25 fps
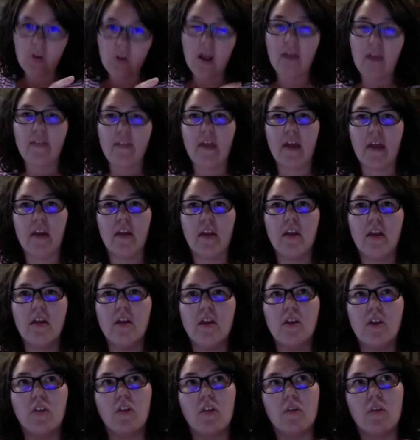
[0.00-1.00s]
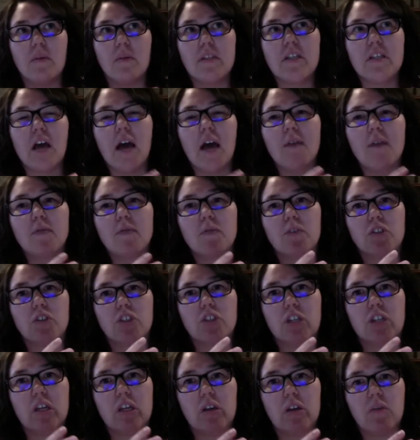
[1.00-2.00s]
And then there'd be times where
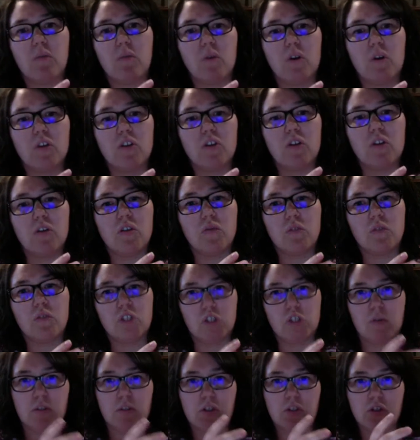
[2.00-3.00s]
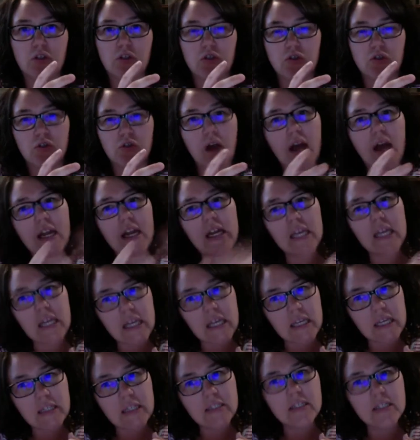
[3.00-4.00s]
she would try to
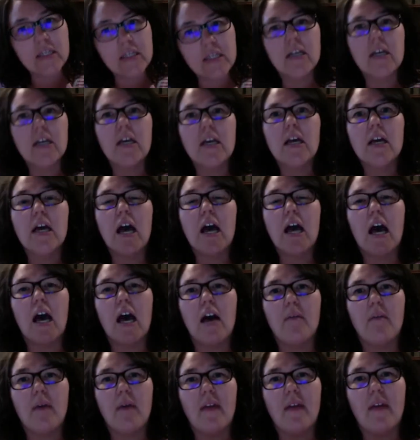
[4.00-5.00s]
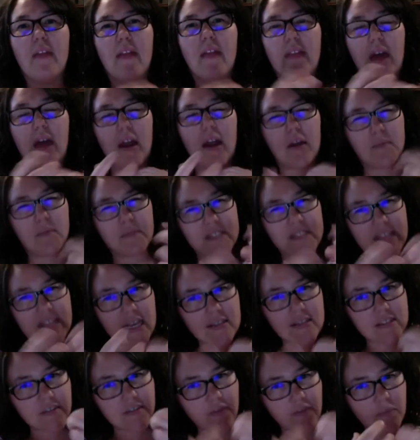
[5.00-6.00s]
eat, and then that
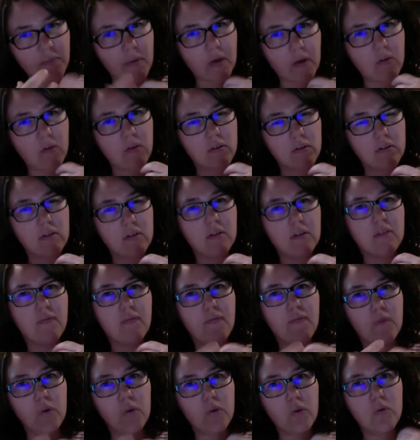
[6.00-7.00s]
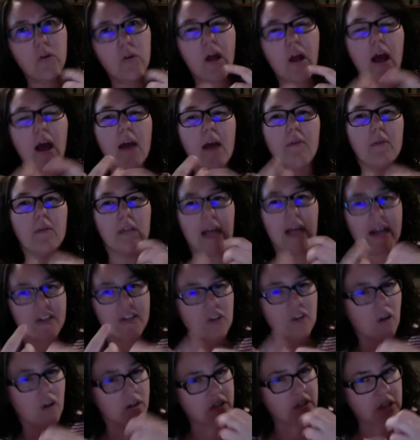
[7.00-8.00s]
obsessive about food I would latch
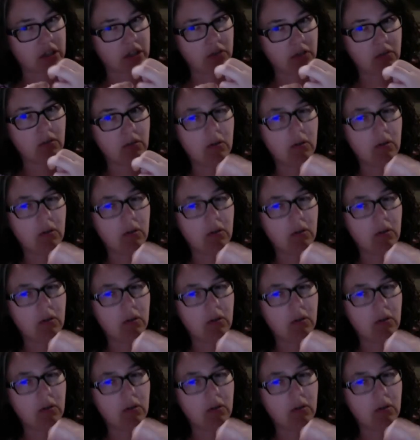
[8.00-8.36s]
onto,